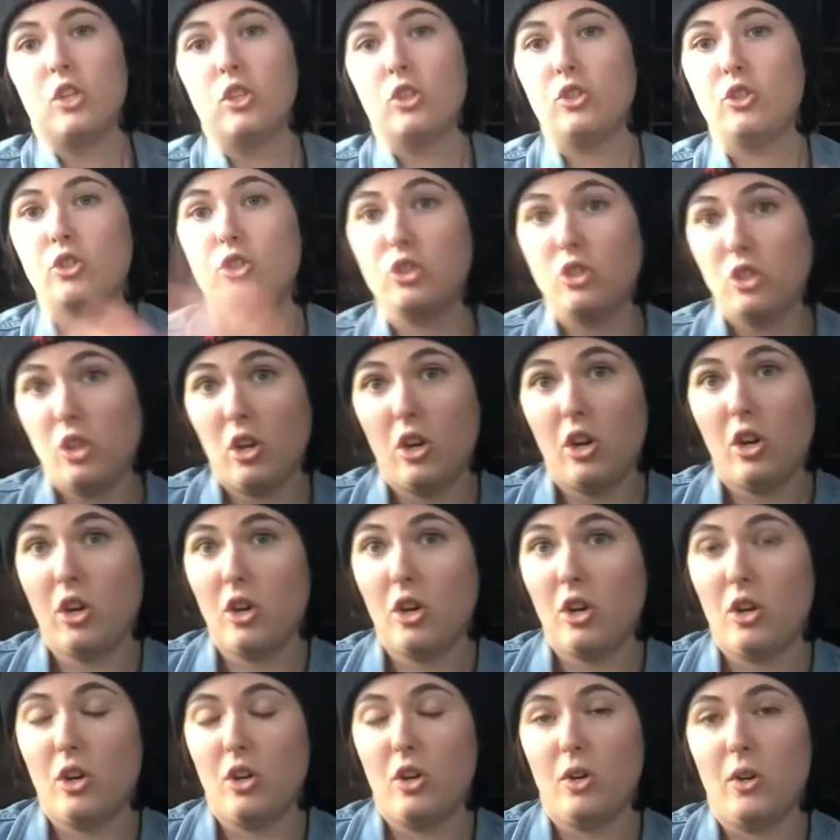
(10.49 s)

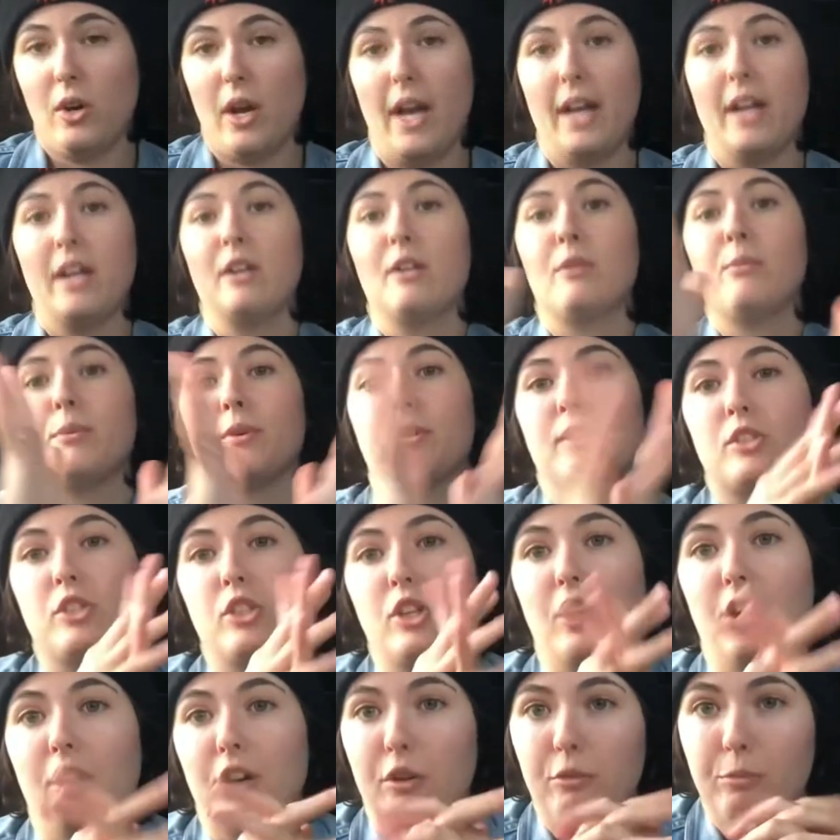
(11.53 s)
So I got a bunch
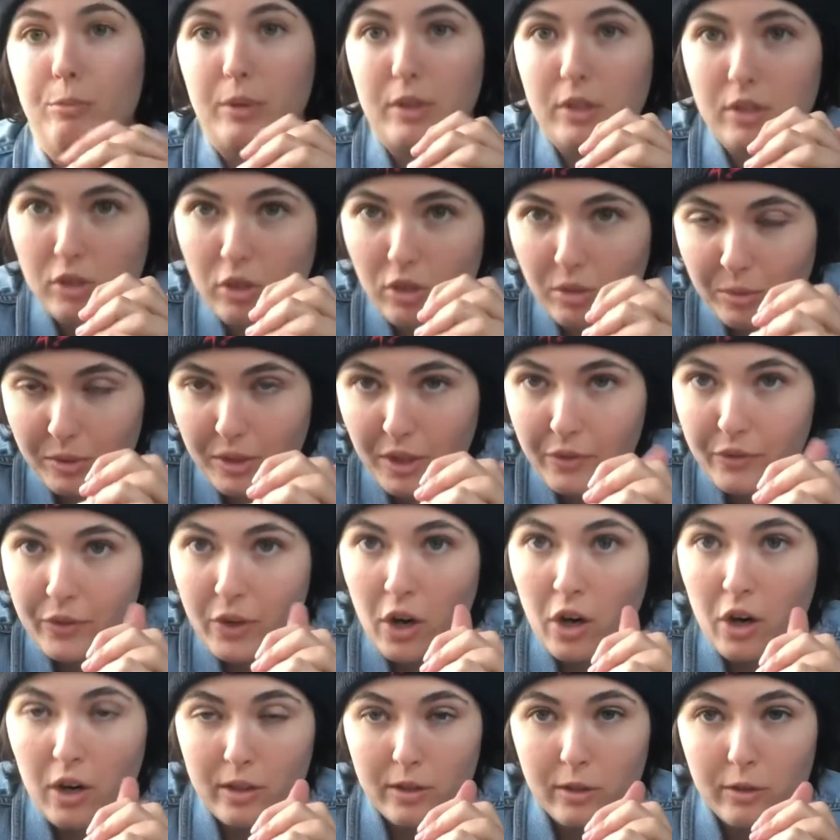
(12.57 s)
of Barnes & Noble gift
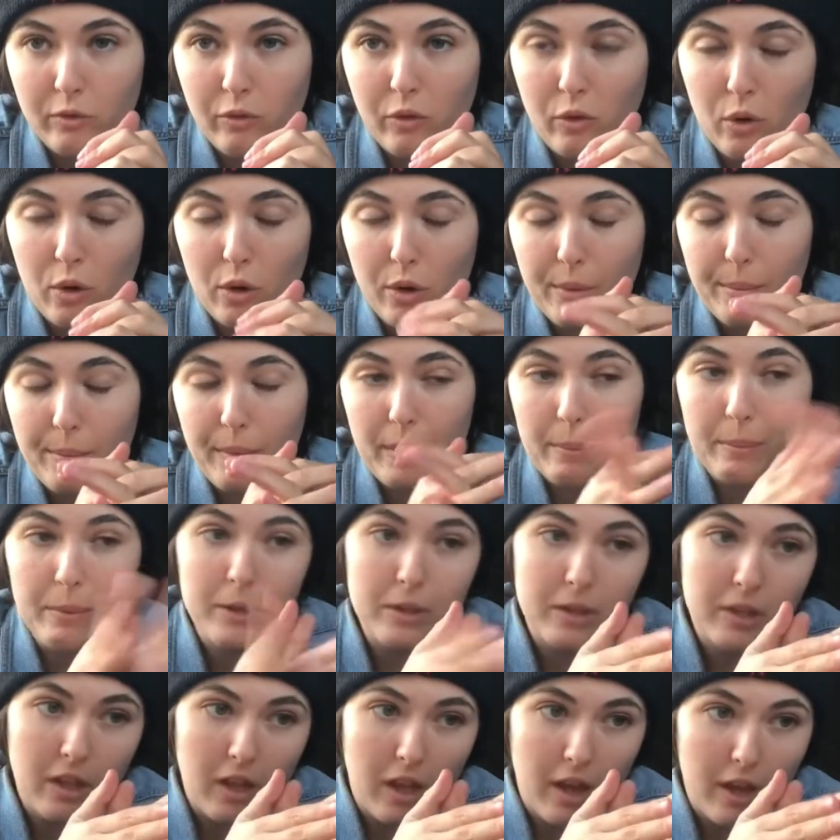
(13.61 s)
cards for my
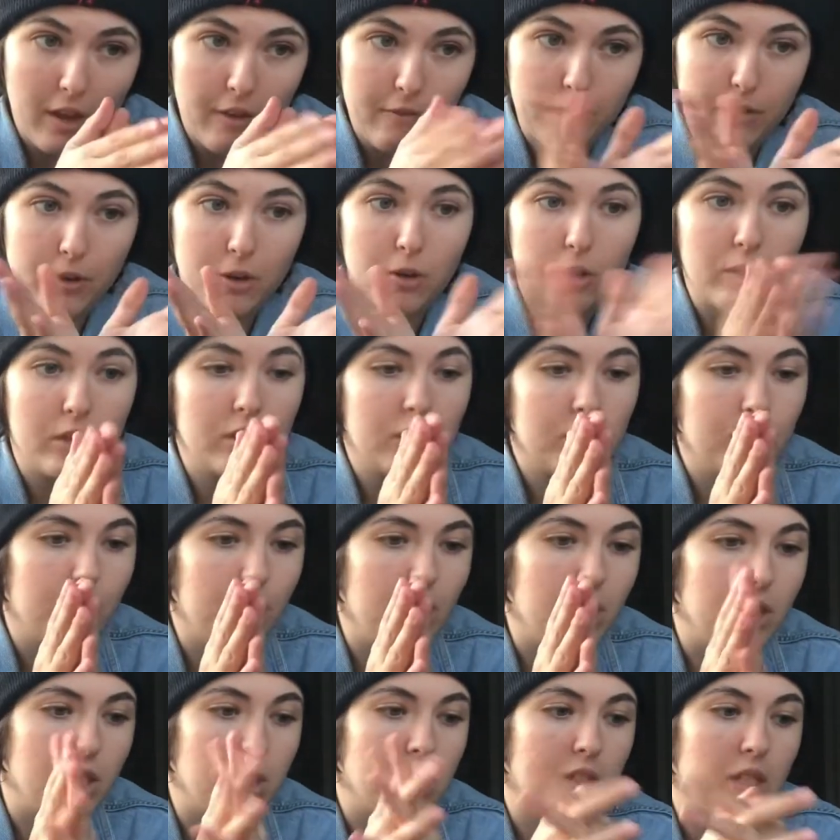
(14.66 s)
birthday, for
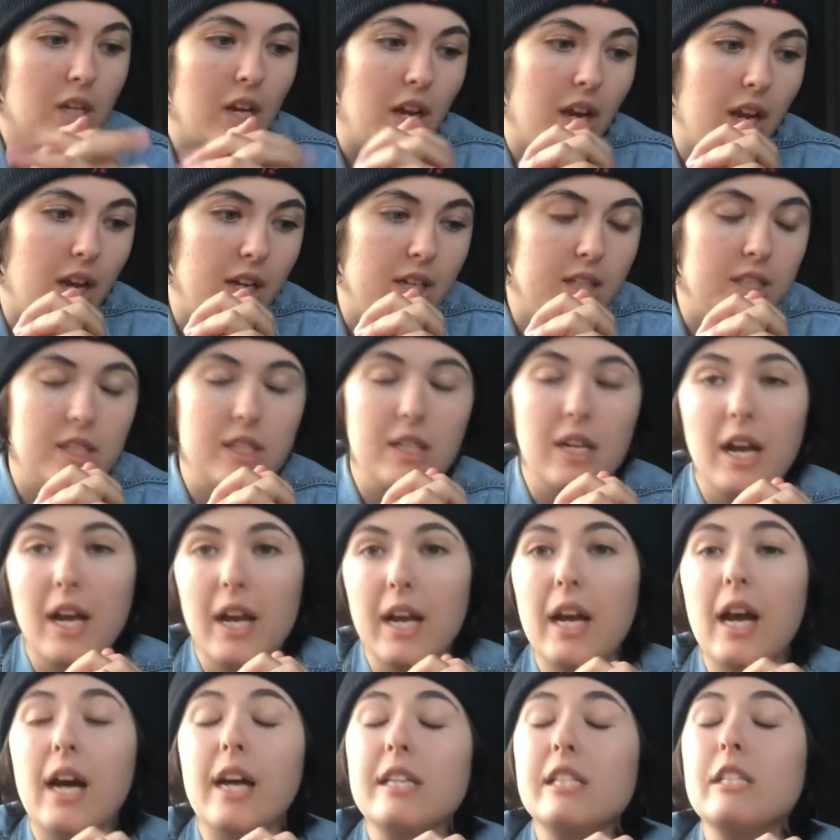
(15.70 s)
Christmas, and
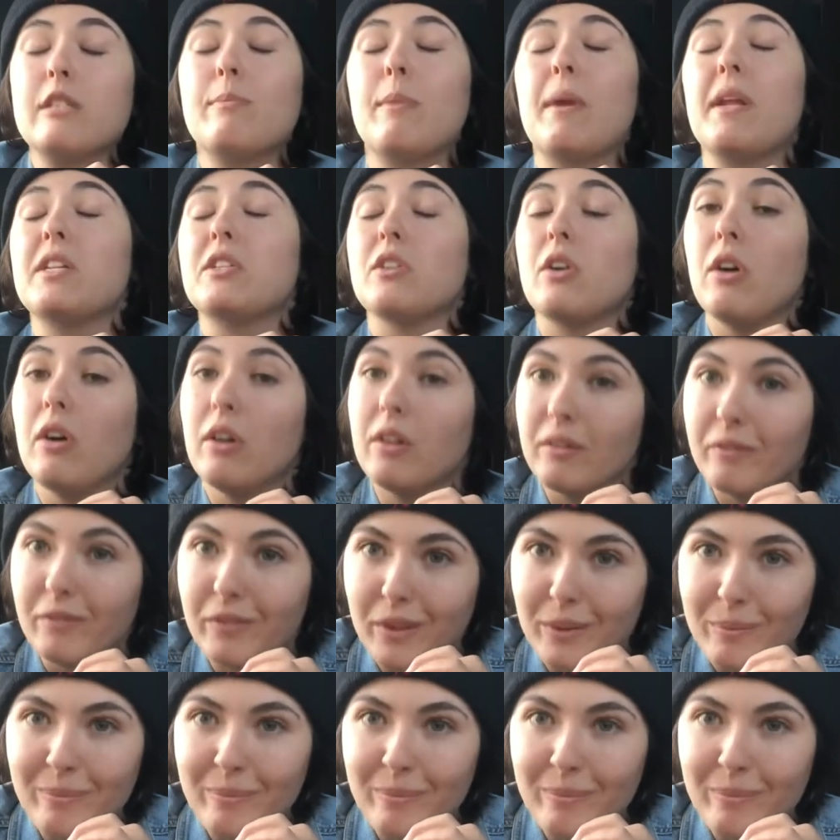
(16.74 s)
today I spent all of them.